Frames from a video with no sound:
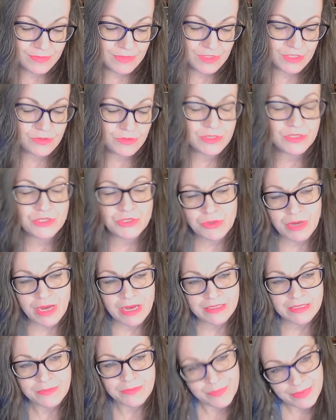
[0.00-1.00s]
to
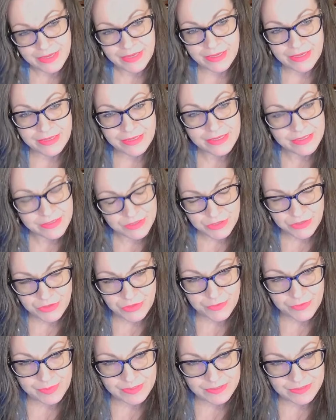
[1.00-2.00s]
attract men into their
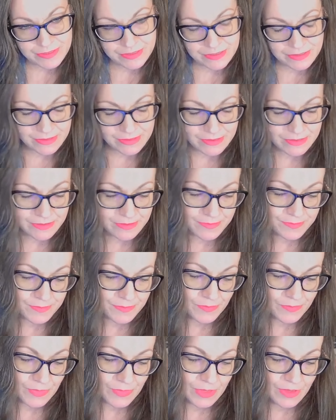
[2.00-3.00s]
business.
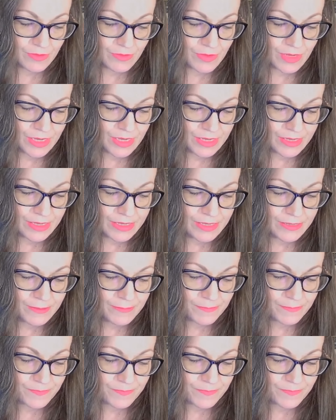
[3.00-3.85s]
Okay.